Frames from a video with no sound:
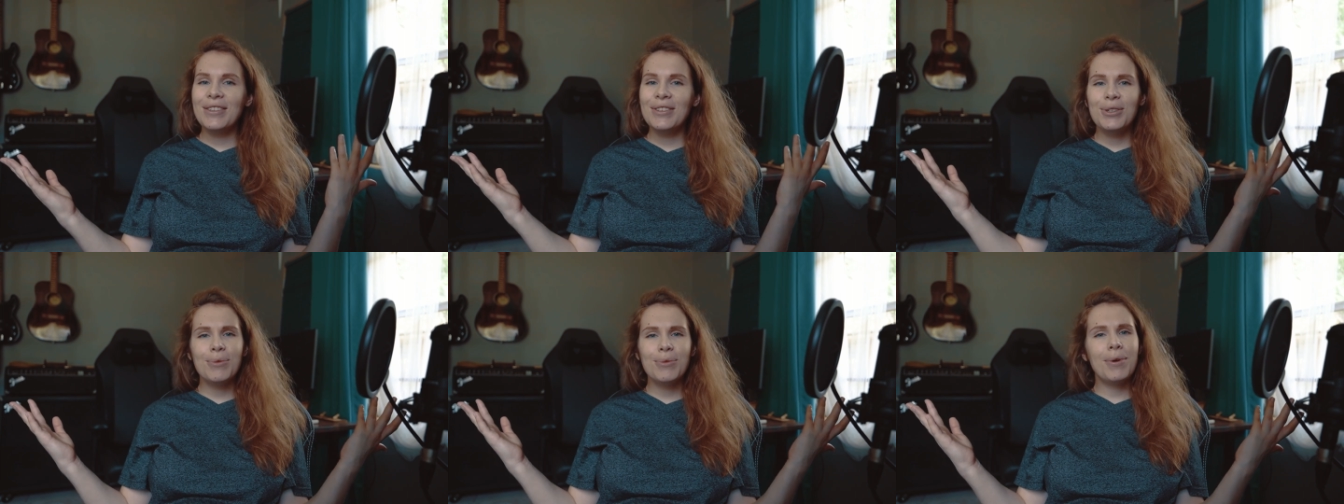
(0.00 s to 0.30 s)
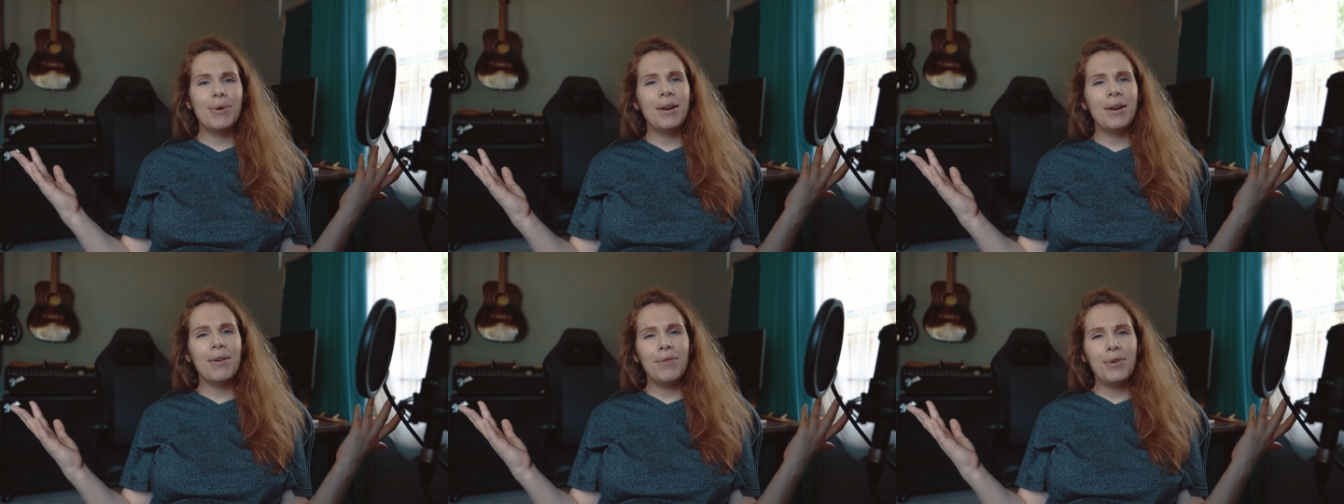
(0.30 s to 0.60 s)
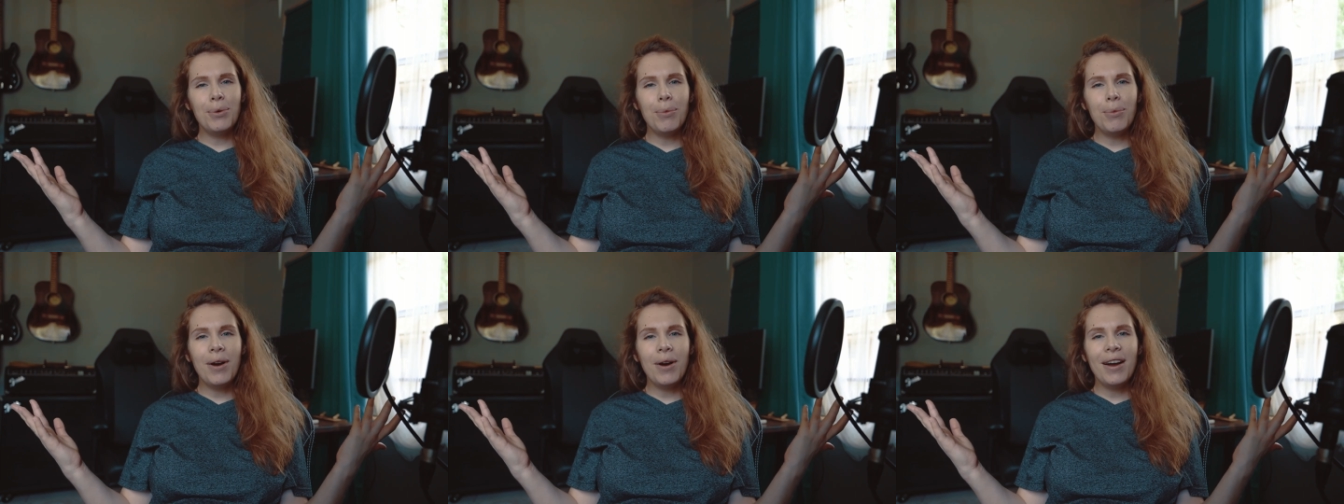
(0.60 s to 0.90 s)
do whatever you
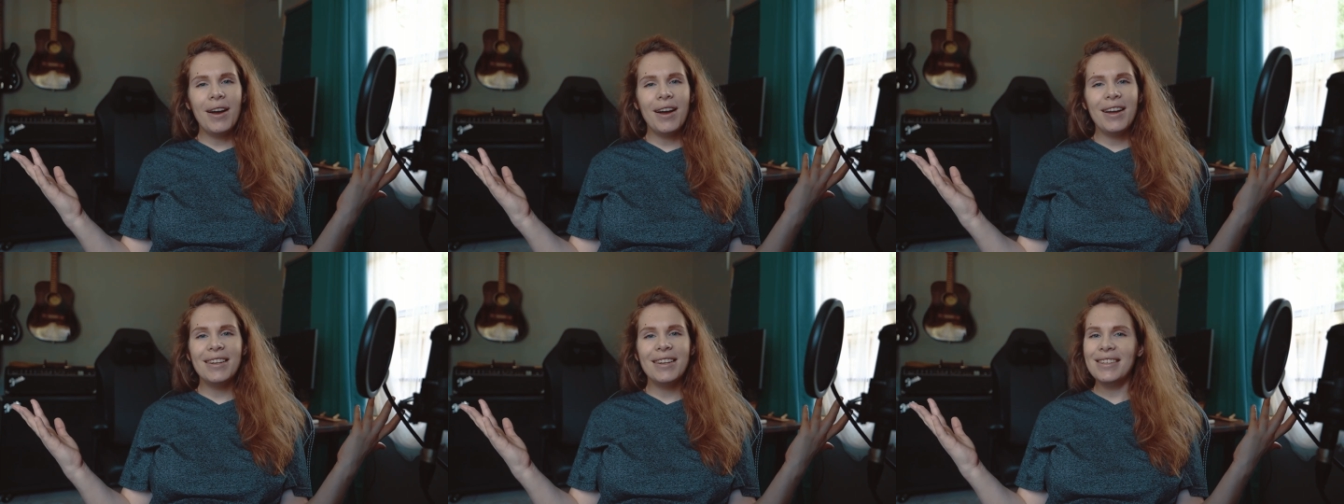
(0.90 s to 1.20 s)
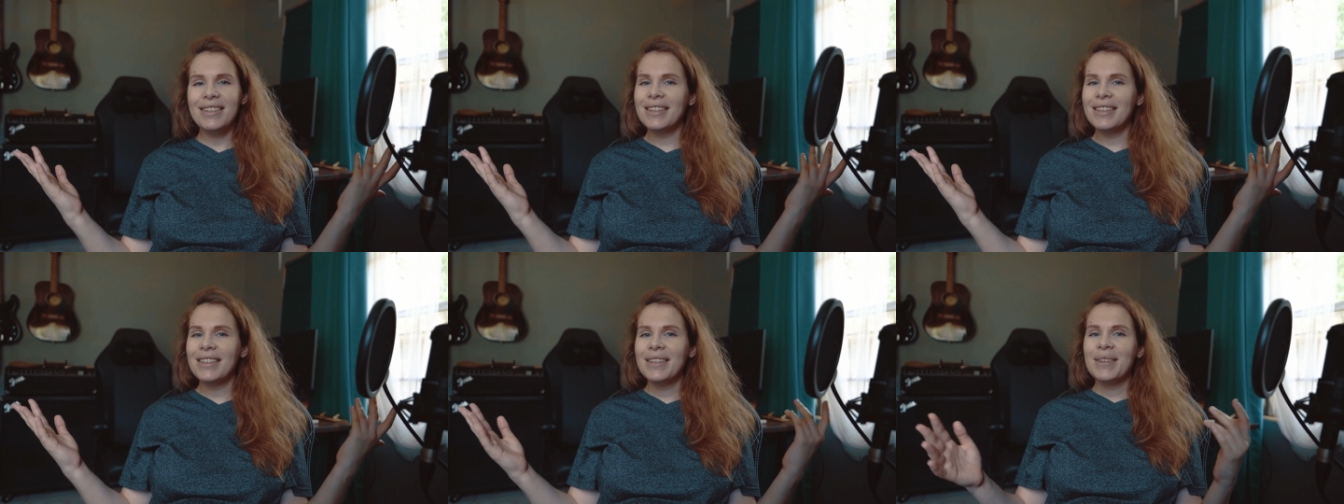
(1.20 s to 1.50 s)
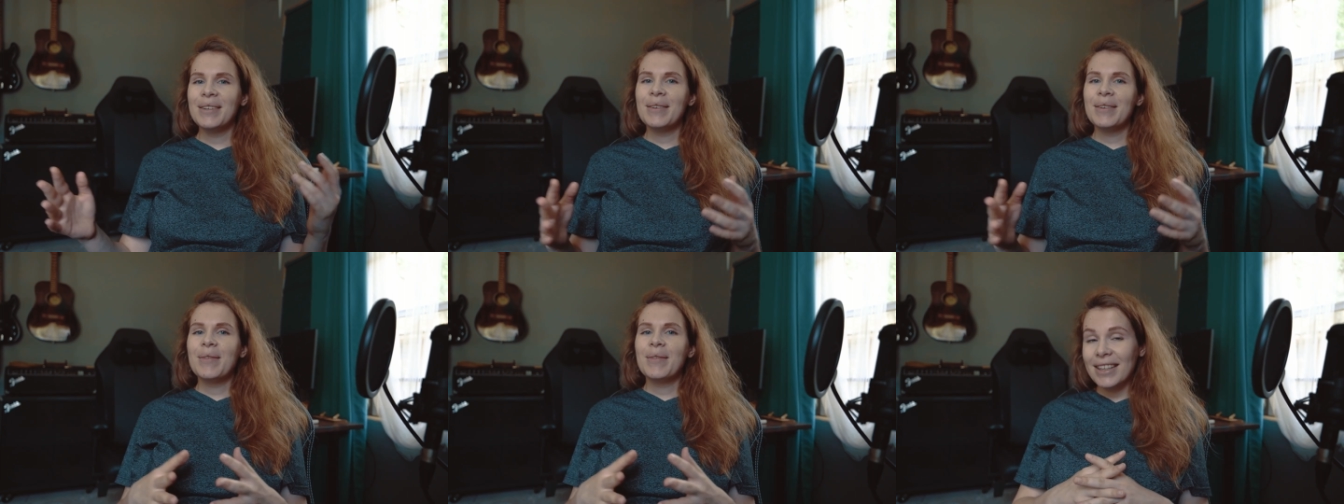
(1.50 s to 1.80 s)
want,
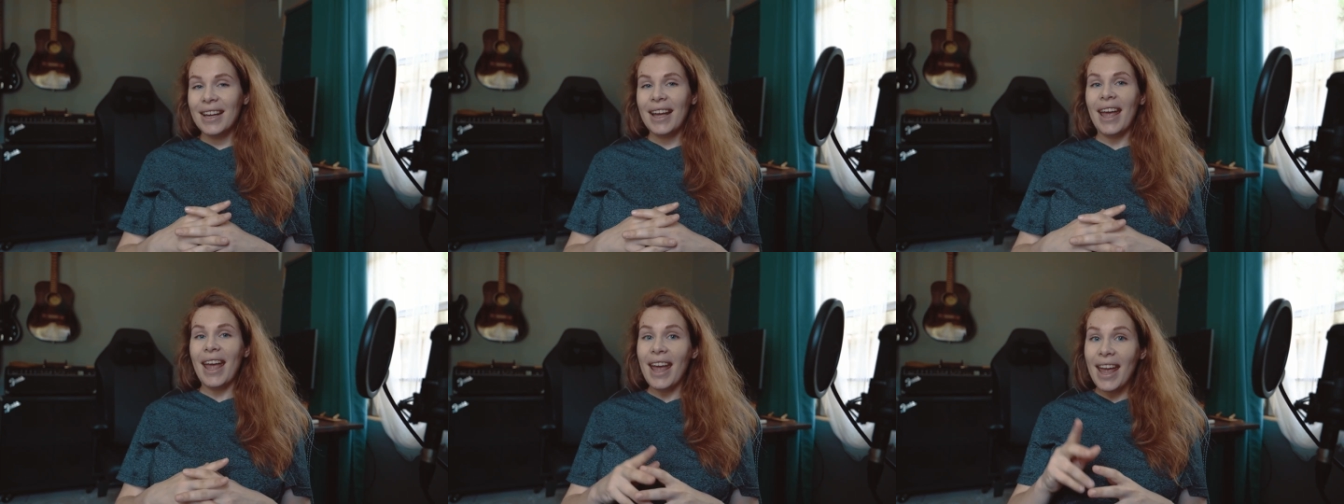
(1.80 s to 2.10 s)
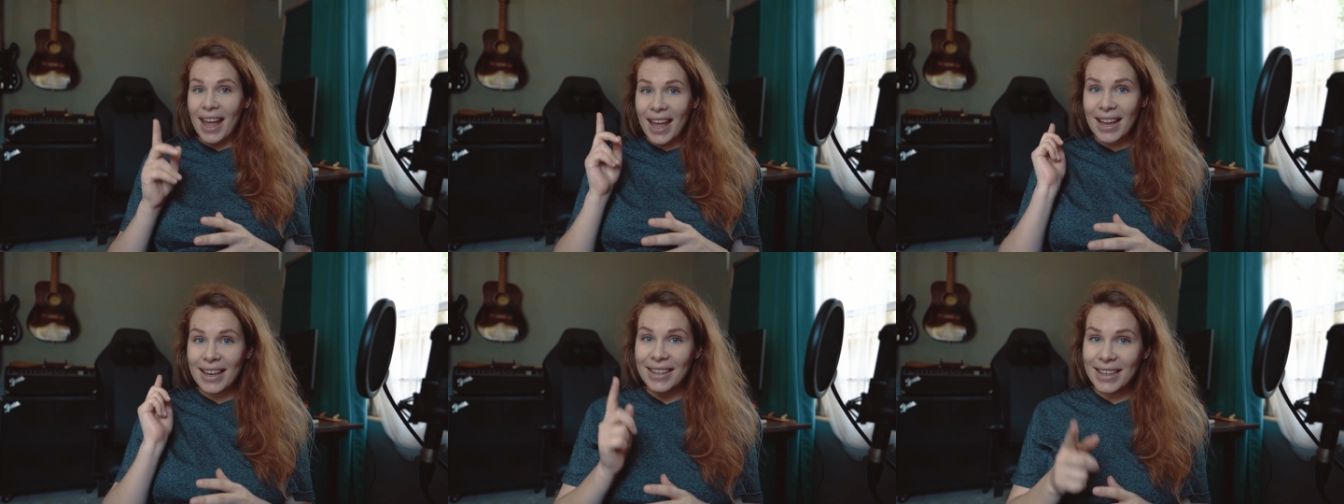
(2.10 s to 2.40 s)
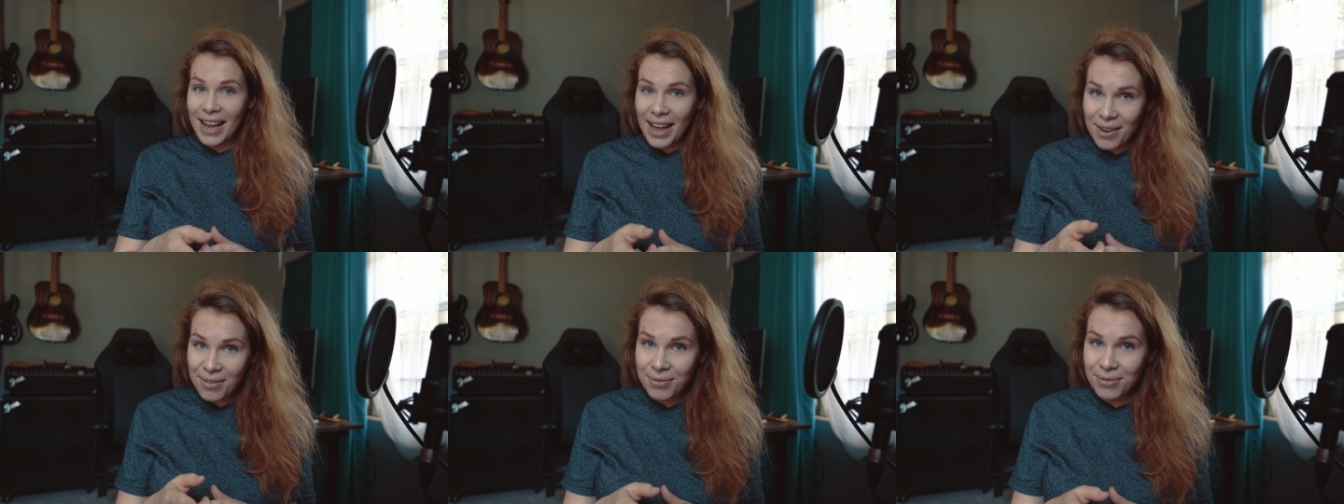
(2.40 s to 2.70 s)
and
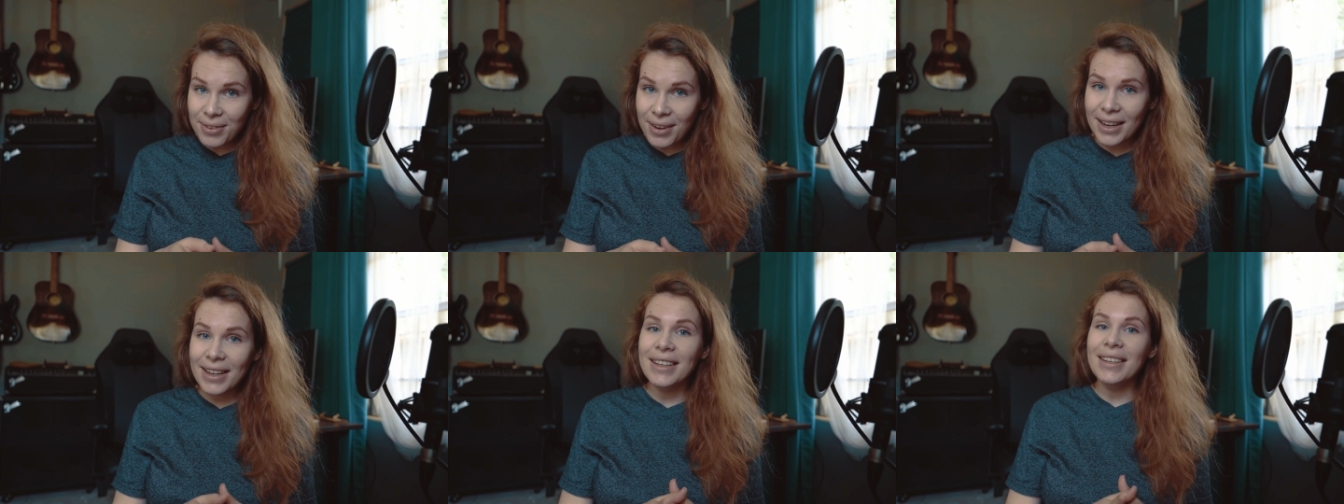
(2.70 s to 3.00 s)
have fun.